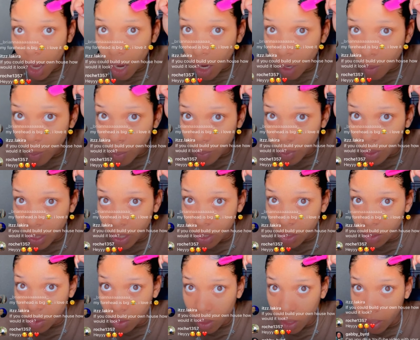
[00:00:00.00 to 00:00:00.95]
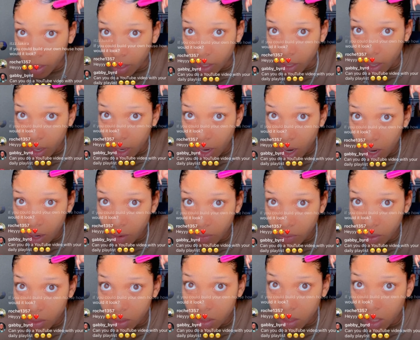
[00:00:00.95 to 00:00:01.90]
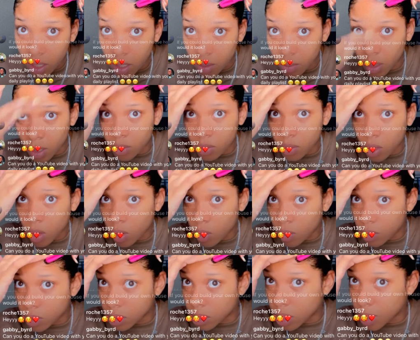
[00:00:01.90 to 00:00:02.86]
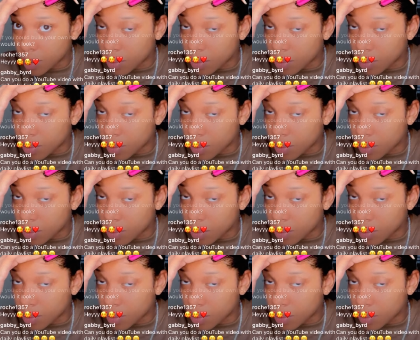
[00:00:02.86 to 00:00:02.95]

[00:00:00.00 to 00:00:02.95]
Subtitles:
I remember in high school, I never slept. I was always